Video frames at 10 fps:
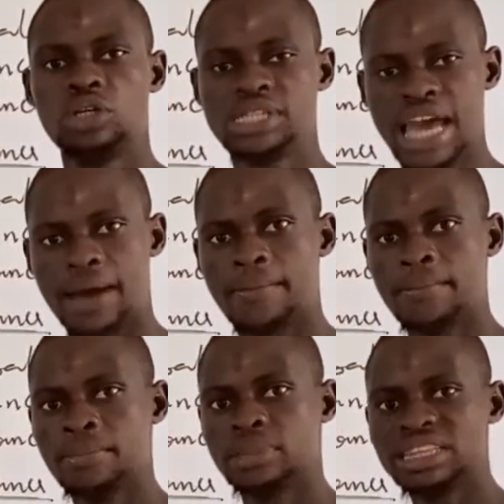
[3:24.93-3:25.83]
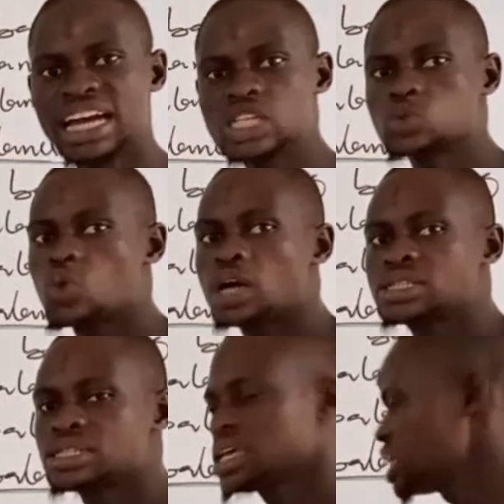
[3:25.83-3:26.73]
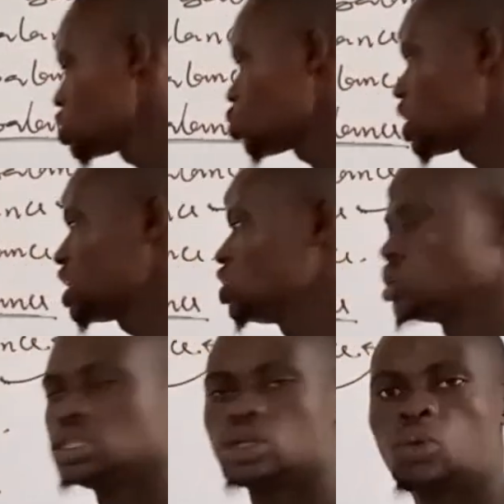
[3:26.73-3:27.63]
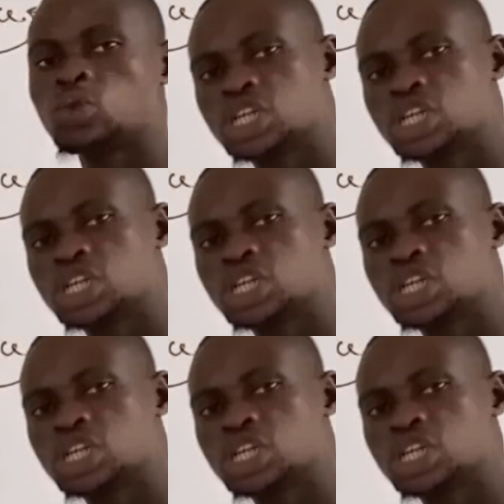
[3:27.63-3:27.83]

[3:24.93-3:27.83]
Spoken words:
Yeah, that is what it is working on.